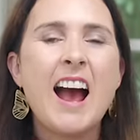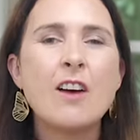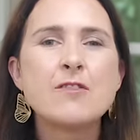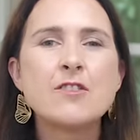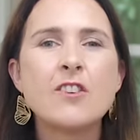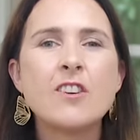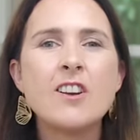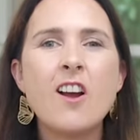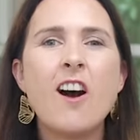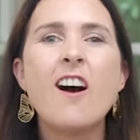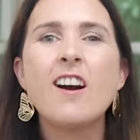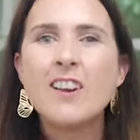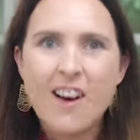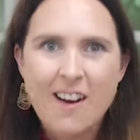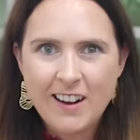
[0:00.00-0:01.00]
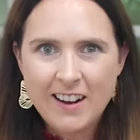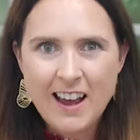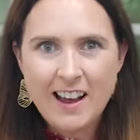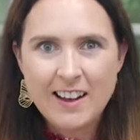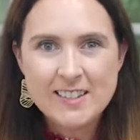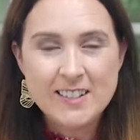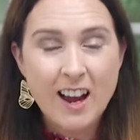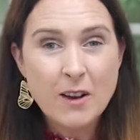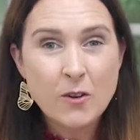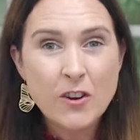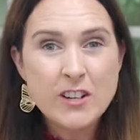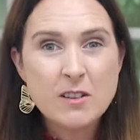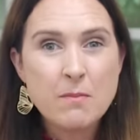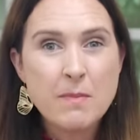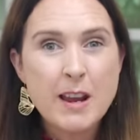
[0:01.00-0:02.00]
After long last, I'm
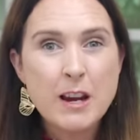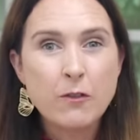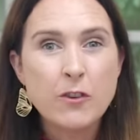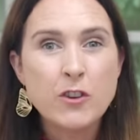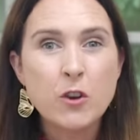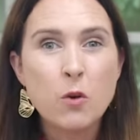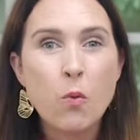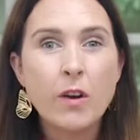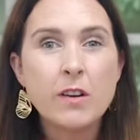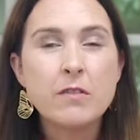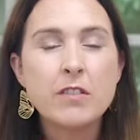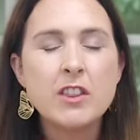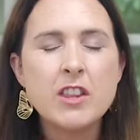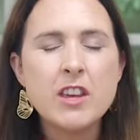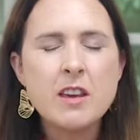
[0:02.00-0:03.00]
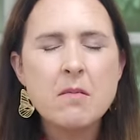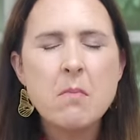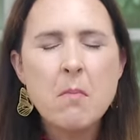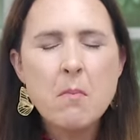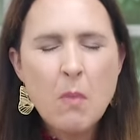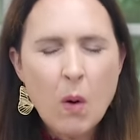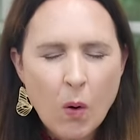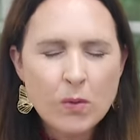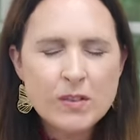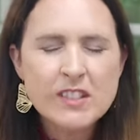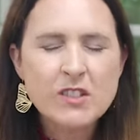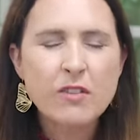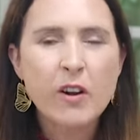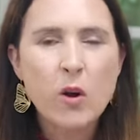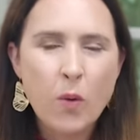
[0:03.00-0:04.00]
going to make for you one of the
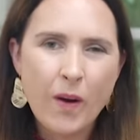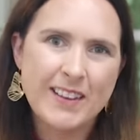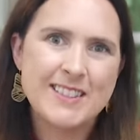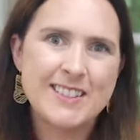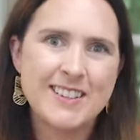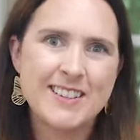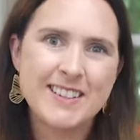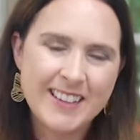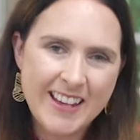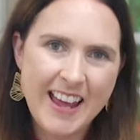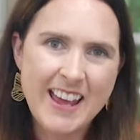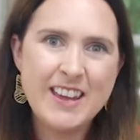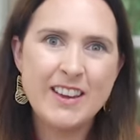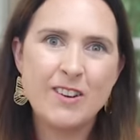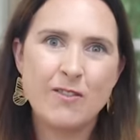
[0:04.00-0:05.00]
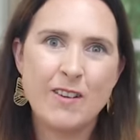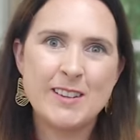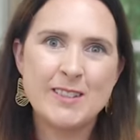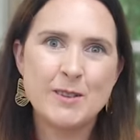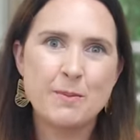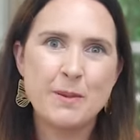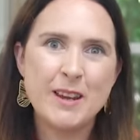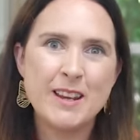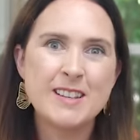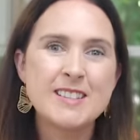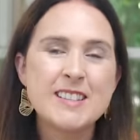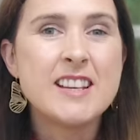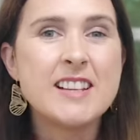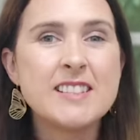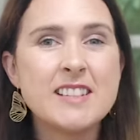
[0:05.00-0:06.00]
most requested cake
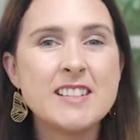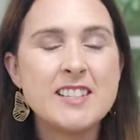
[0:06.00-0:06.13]
recipes. Since